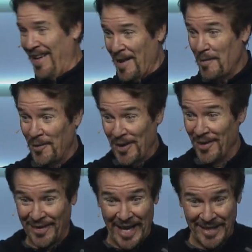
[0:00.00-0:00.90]
How many of you
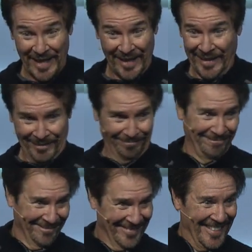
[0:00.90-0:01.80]
know what that's like?
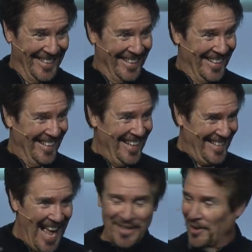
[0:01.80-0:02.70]
Like,
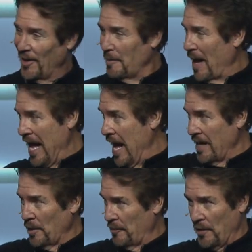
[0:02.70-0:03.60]
dads are good about
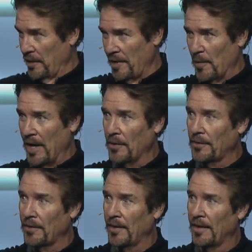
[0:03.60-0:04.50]
handing the phone to someone
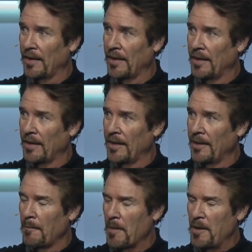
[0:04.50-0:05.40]
else.
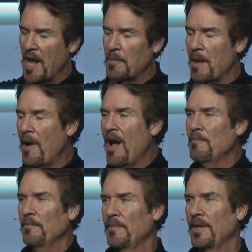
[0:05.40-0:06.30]
And, and my
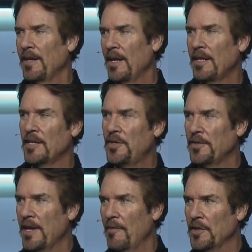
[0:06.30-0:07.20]
mom, again, she's
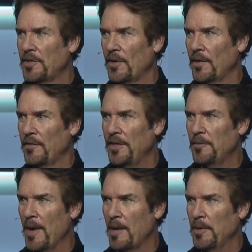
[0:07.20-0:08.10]
in heaven, so if she's
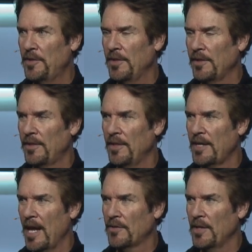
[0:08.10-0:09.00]
mad at me, she, she
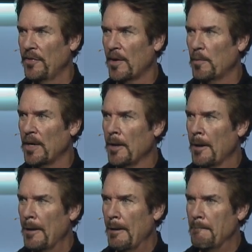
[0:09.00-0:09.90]
can't sin there. But
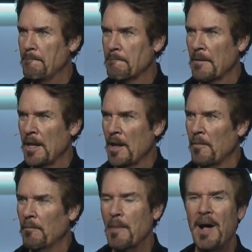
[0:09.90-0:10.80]
um,
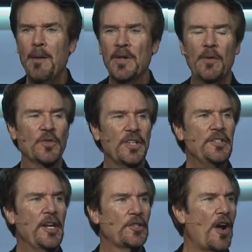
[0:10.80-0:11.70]
my mom, it was
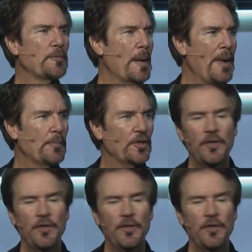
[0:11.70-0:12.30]
easy to talk to my mom because